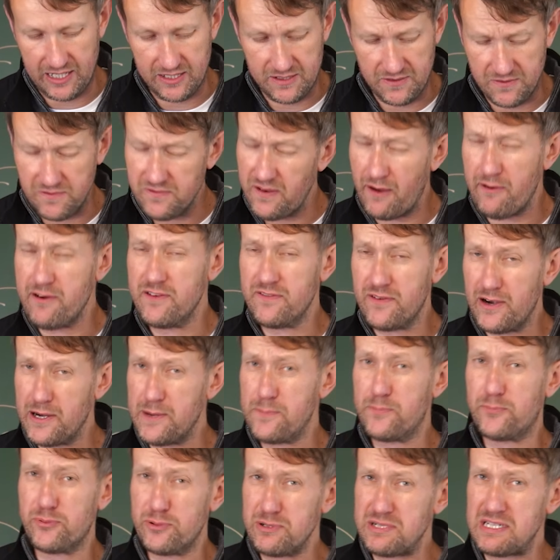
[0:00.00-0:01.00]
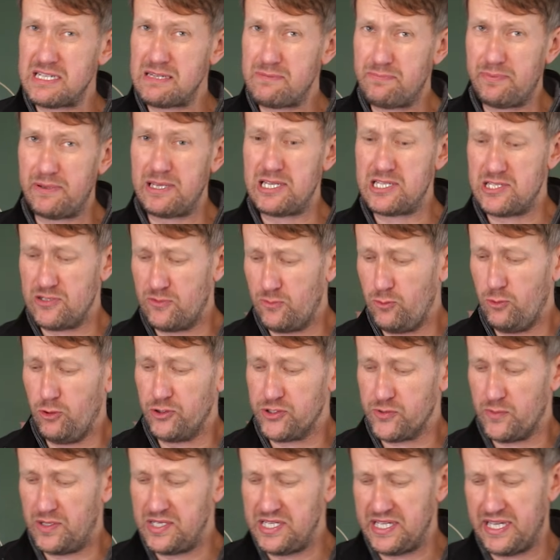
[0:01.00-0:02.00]
It's a very, very pretty piece of wood
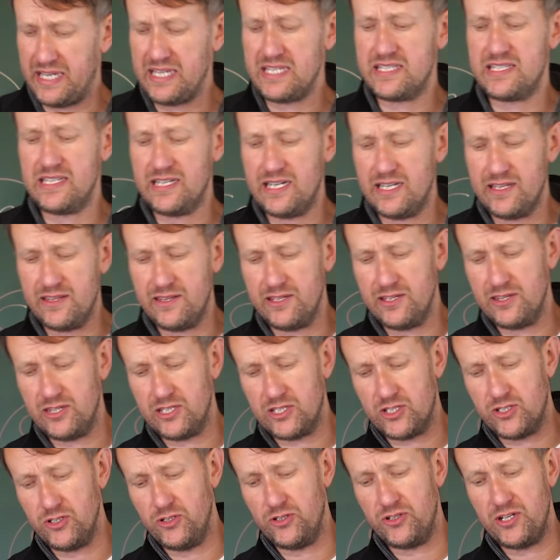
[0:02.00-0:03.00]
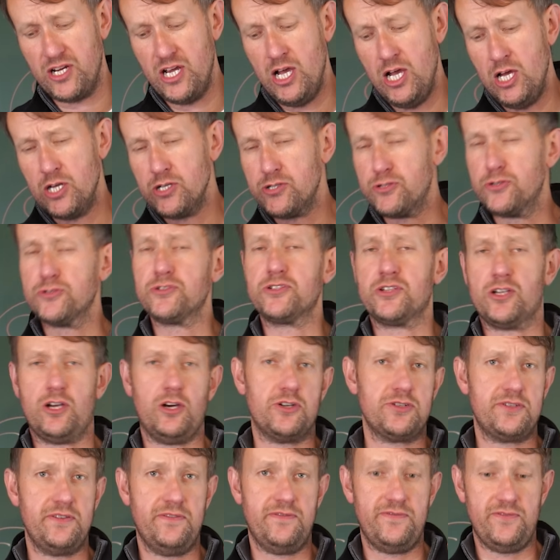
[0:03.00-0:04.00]
when you consider that the gun doesn't
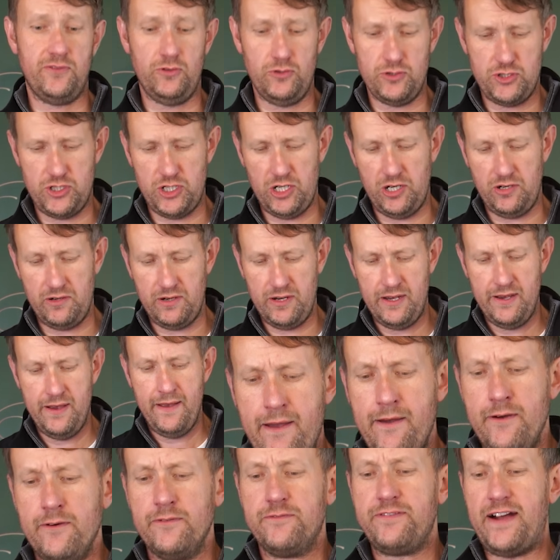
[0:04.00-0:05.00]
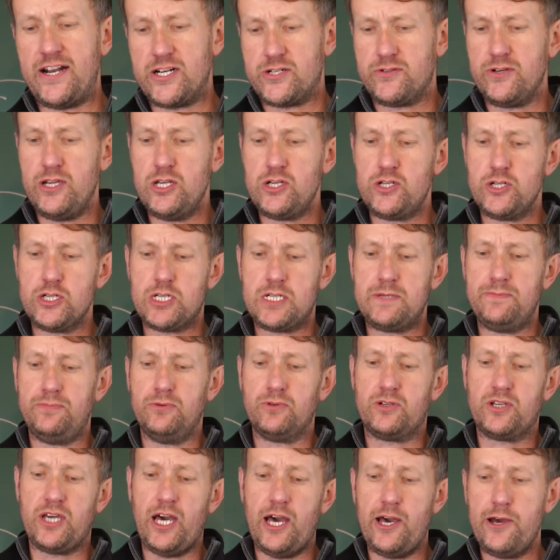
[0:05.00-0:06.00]
cost a fortune. Factory adjustable
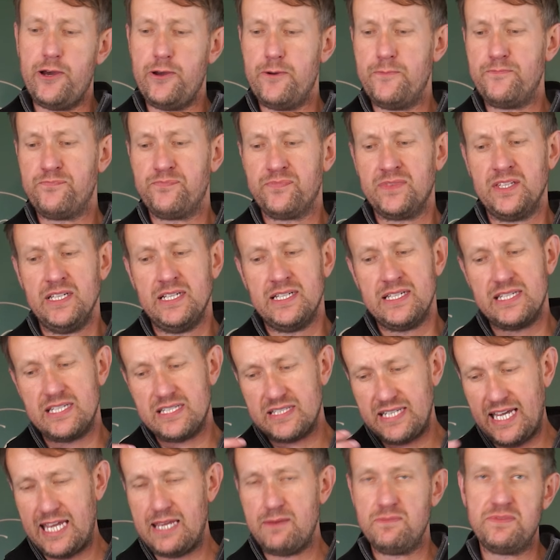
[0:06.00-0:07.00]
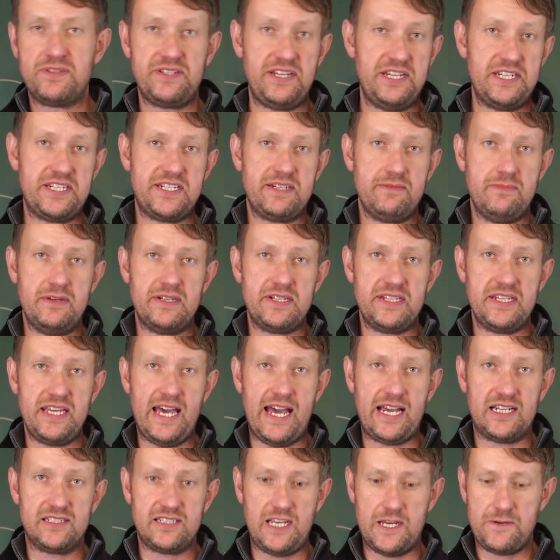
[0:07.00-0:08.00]
comb, same system as the
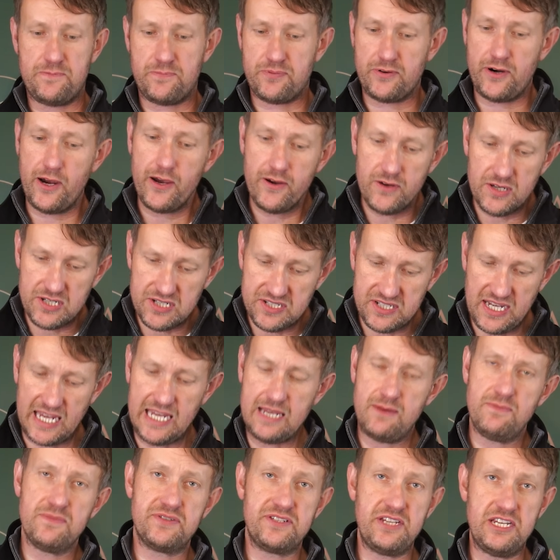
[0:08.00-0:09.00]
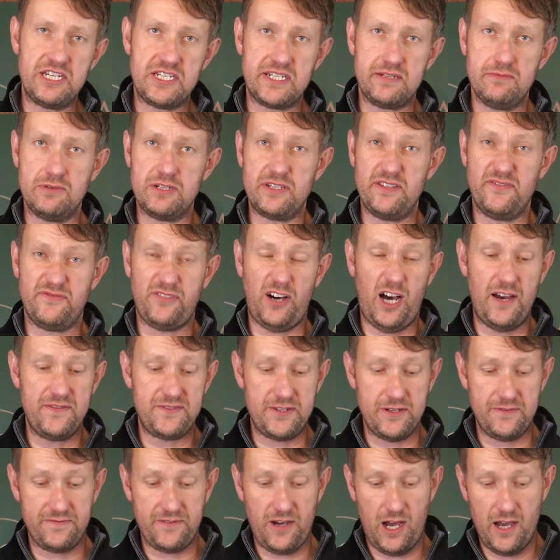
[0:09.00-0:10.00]
XS Pro, same system as the
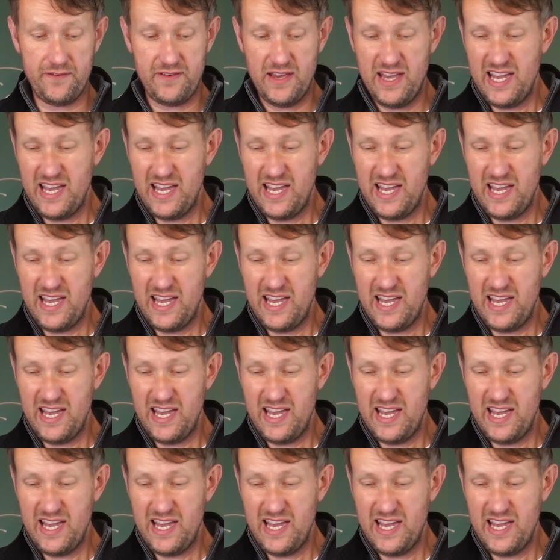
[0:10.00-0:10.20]
525.